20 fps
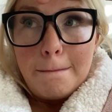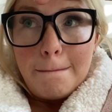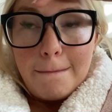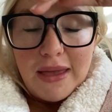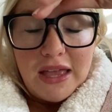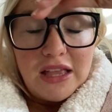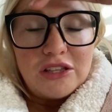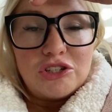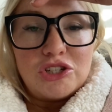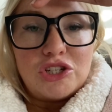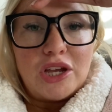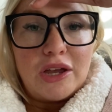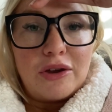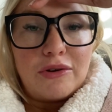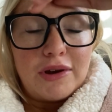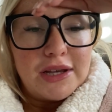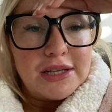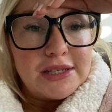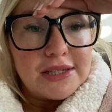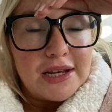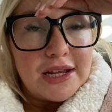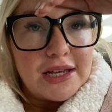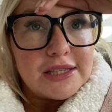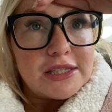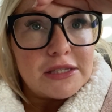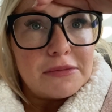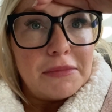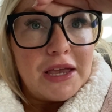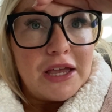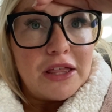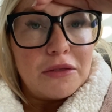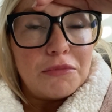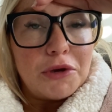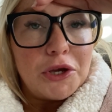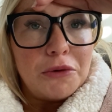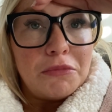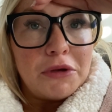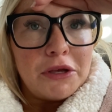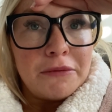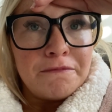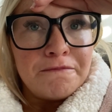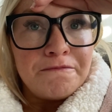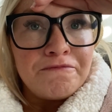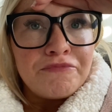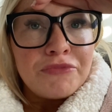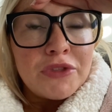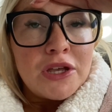binging Grey's Anatomy at the moment.